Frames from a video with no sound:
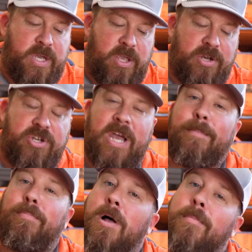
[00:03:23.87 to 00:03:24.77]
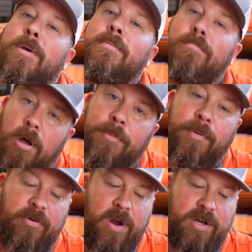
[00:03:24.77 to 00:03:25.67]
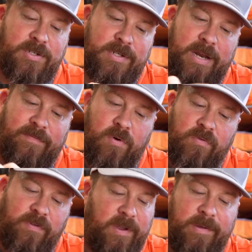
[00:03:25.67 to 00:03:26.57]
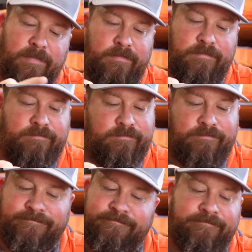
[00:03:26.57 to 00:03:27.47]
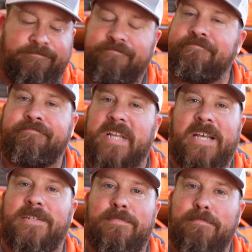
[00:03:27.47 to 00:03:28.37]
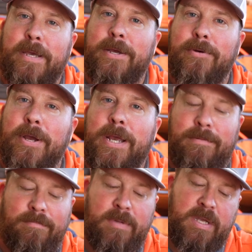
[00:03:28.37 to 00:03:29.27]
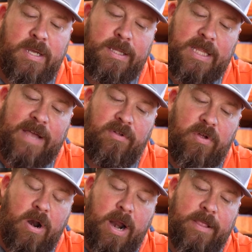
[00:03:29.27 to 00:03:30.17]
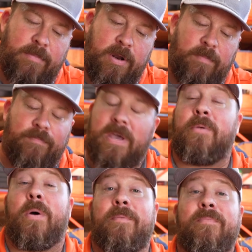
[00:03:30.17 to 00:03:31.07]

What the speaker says: you can check plumb in multiple directions. And of course, a nice big green level all right in the middle. Anyway,